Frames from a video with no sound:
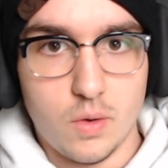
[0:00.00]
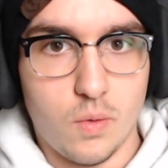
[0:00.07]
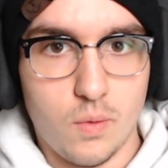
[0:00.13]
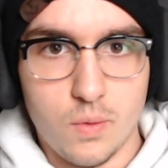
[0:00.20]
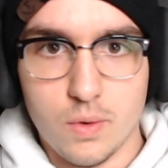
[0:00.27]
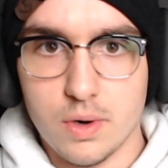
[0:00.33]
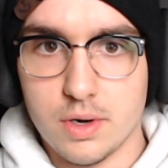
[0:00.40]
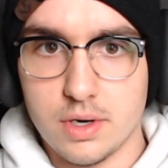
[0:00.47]

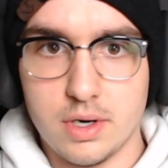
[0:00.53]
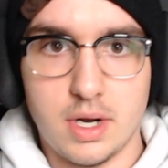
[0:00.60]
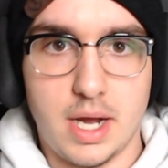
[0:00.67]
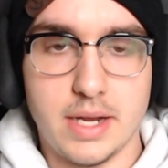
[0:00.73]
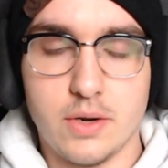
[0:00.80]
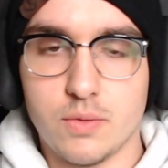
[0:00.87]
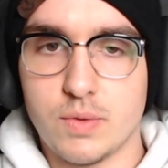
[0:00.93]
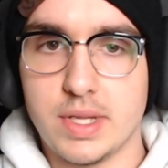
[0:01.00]
or I
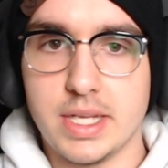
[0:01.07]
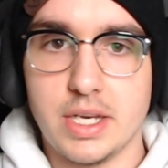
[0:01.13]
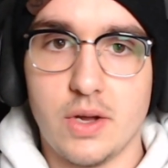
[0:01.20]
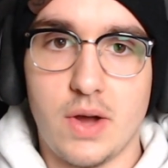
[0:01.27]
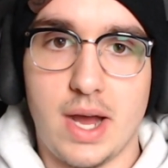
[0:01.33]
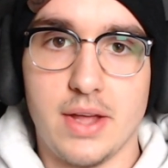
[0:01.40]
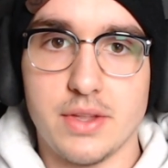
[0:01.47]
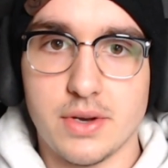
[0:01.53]
don't really know
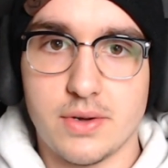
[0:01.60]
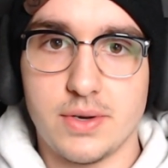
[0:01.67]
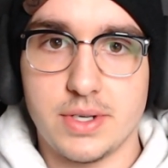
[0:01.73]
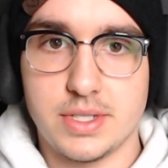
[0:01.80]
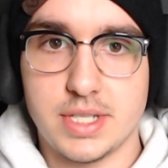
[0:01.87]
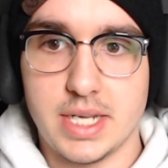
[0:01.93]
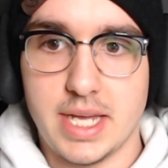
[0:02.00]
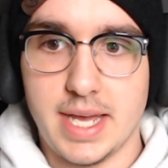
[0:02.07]
how they're going
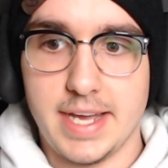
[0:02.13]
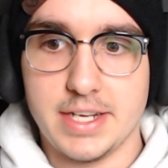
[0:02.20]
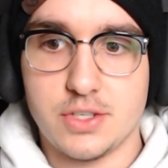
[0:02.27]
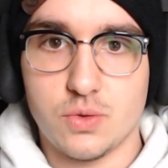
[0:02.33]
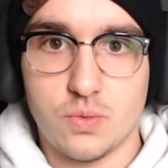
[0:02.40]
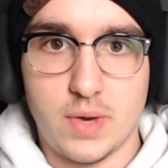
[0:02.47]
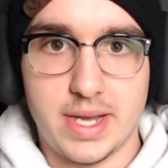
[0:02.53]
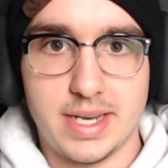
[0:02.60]
to gauge
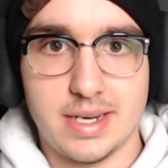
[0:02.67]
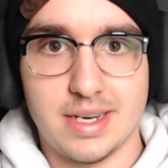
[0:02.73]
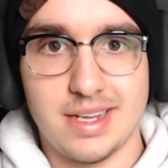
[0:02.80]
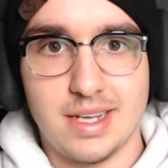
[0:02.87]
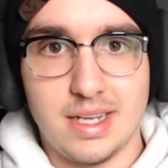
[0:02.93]
when